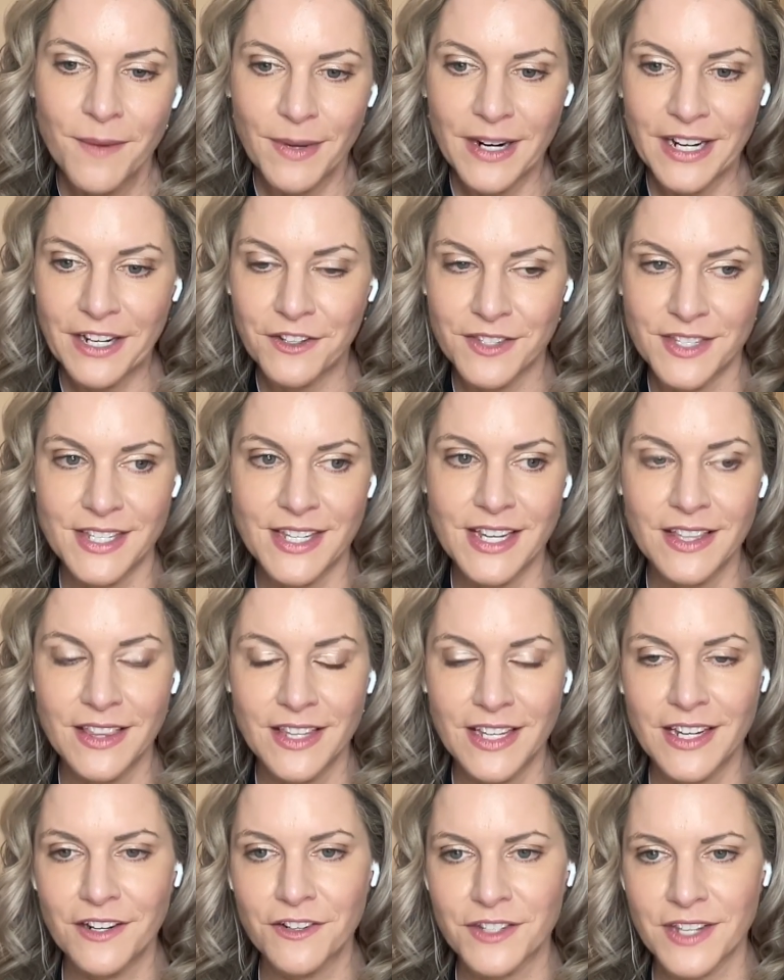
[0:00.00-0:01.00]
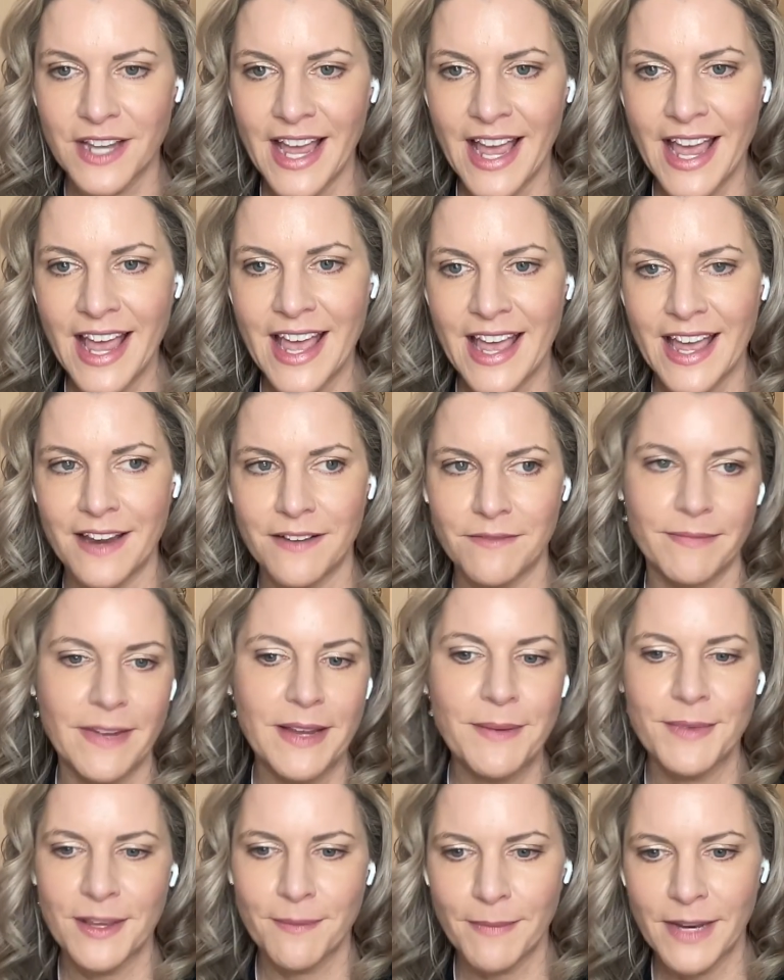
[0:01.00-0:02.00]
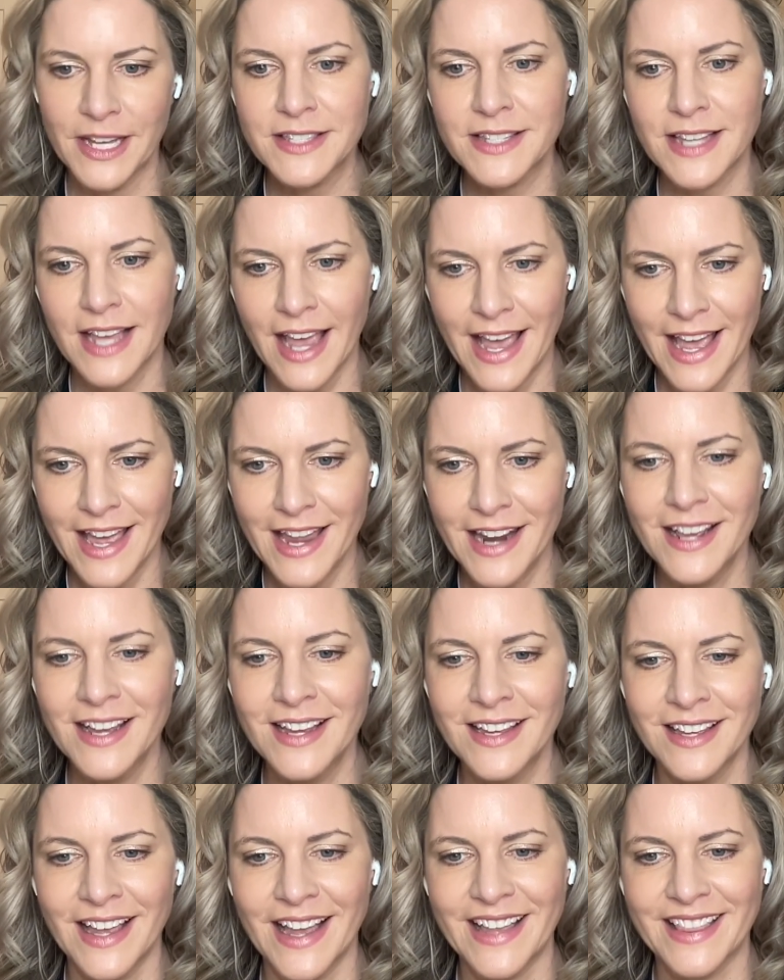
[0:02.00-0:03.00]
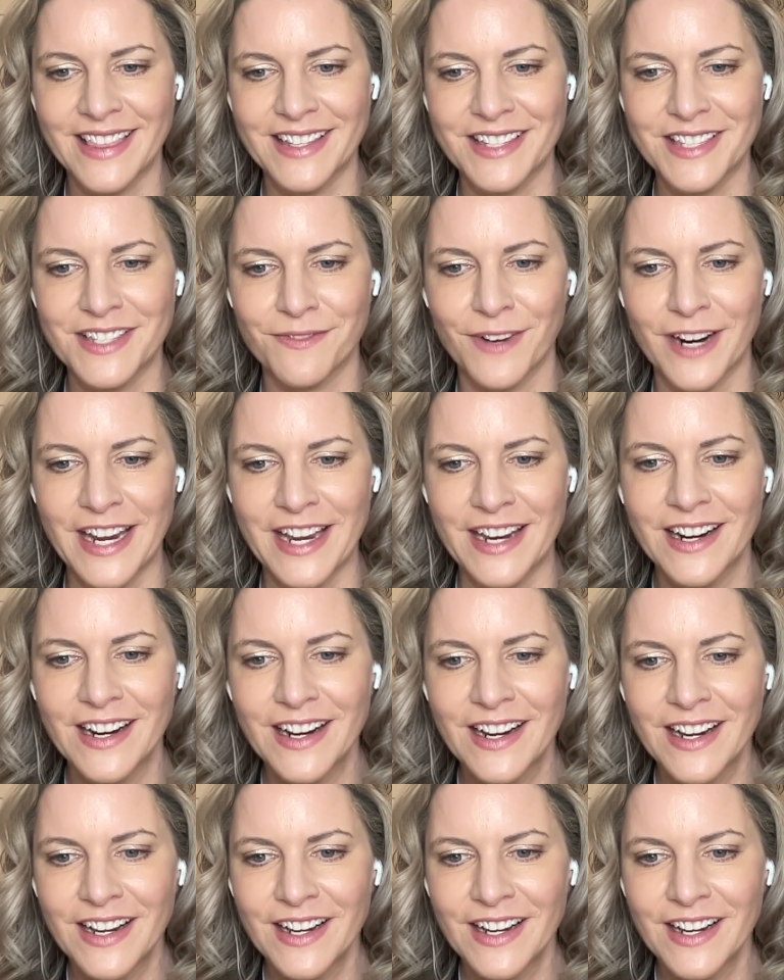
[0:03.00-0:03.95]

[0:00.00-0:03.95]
But I could see in the years ahead, maybe the months ahead at this rate,